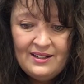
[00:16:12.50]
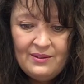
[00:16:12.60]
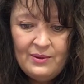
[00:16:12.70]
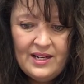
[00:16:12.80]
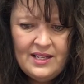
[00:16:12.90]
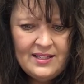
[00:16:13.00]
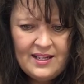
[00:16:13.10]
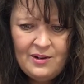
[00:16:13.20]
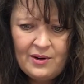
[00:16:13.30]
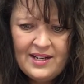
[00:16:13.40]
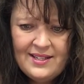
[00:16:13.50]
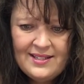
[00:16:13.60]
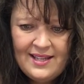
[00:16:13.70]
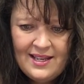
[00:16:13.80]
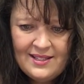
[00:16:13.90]
When is he going to
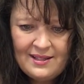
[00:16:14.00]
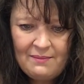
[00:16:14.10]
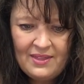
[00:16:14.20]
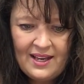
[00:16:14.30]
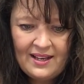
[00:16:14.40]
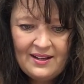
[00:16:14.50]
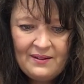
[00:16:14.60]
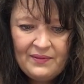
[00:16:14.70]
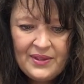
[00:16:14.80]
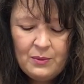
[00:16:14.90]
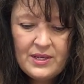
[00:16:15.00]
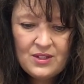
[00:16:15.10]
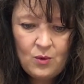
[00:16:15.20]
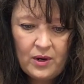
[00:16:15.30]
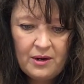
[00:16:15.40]
say something? We
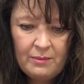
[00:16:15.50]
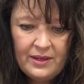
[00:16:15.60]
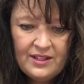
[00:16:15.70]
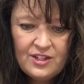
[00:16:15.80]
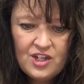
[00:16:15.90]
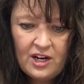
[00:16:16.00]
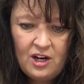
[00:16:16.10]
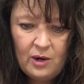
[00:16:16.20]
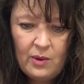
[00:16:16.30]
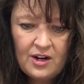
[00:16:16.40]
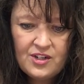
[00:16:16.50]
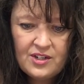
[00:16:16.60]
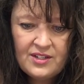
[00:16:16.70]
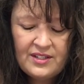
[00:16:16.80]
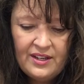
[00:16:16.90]
squirm, check our
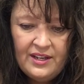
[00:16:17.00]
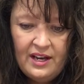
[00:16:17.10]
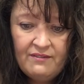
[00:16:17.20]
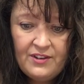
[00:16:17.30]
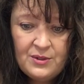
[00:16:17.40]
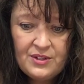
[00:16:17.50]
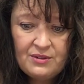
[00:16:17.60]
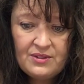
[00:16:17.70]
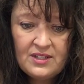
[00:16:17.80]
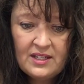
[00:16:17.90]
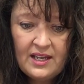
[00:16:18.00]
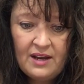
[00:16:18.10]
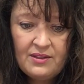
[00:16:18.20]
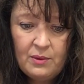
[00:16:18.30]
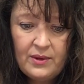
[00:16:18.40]
watches. A few students look
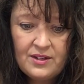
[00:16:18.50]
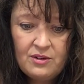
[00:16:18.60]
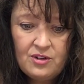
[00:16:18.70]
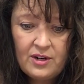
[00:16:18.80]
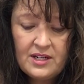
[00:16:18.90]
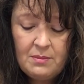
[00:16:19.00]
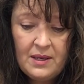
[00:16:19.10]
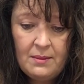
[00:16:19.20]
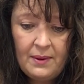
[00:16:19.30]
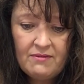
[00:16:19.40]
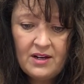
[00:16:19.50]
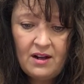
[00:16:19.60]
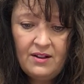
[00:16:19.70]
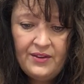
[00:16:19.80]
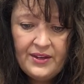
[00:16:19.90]
out the window, trying to be above it
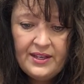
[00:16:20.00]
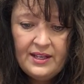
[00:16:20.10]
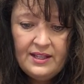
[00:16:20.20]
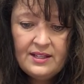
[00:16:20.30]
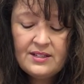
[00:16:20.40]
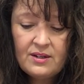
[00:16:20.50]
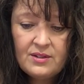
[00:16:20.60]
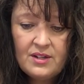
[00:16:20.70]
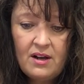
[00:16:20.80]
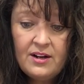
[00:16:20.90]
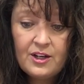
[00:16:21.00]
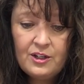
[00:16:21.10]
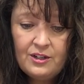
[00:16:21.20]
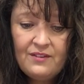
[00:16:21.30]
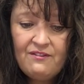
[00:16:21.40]
all. This goes on a
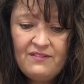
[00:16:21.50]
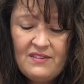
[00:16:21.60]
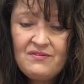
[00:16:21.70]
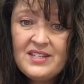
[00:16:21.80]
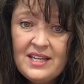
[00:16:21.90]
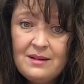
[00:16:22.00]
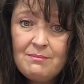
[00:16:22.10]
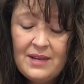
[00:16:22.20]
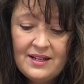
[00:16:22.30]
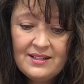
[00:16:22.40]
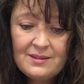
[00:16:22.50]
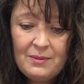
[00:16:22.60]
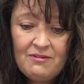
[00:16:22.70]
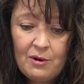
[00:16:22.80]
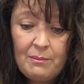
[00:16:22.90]
good 15 minutes
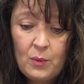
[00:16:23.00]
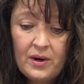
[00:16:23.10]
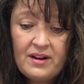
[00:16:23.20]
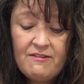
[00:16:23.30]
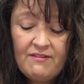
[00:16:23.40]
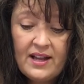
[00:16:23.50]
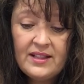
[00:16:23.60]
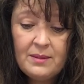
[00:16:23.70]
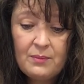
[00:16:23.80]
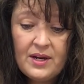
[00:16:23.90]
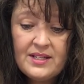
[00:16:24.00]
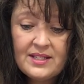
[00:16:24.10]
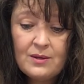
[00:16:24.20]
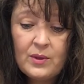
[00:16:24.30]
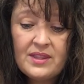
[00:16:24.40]
before Morrie finally breaks
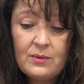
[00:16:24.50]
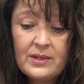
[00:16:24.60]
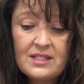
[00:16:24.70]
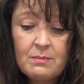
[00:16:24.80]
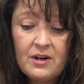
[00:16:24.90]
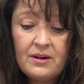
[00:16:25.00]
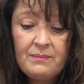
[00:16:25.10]
in with a whisper.